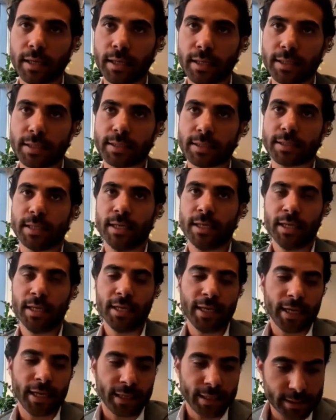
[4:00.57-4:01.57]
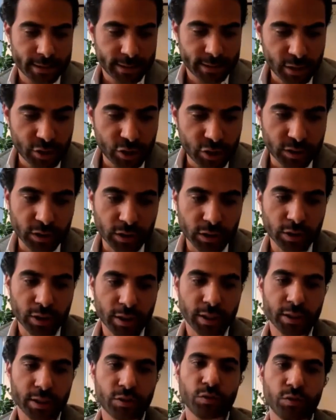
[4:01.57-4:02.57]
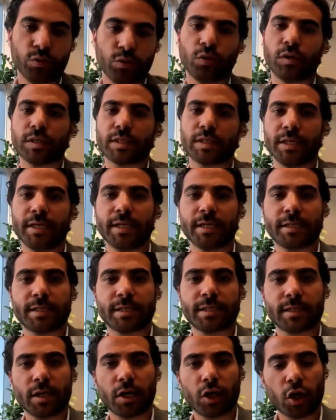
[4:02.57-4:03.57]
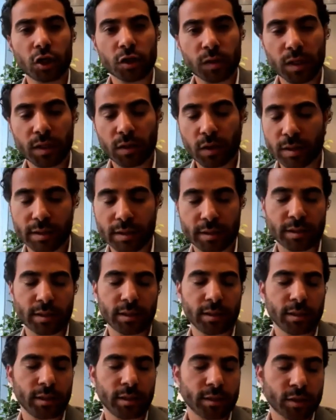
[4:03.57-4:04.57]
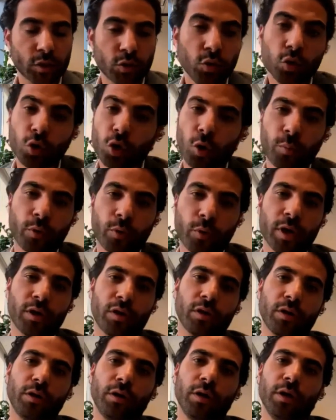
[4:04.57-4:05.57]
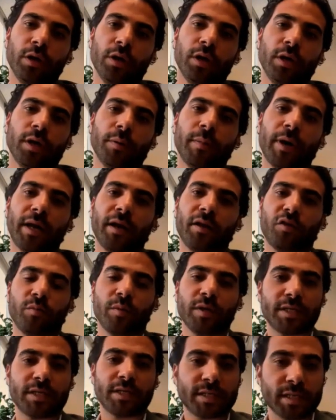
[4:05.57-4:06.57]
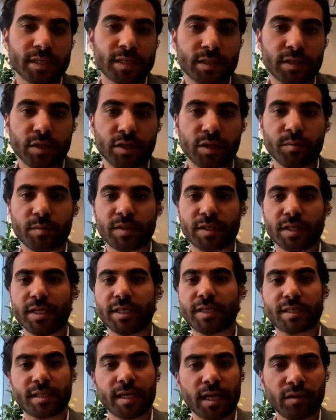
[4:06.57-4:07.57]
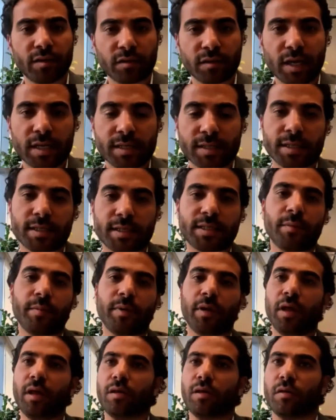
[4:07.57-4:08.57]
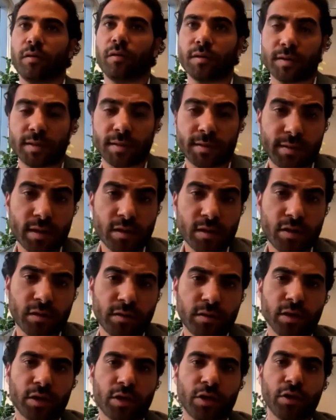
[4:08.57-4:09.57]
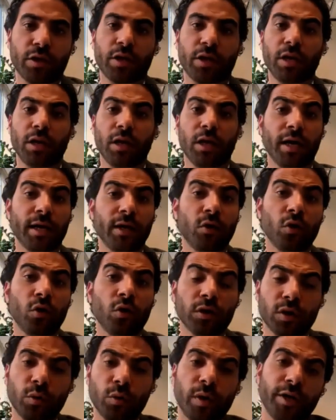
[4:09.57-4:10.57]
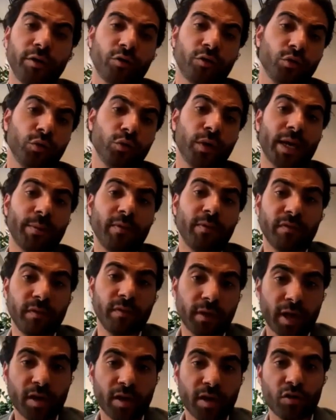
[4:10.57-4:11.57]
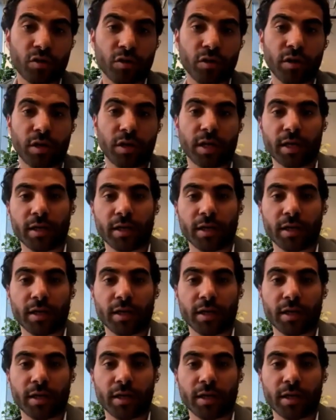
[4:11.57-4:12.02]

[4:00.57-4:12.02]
is digital learning tools, it's school operation management systems, it's standardized examinations, it's digital curricula, all the way to gamification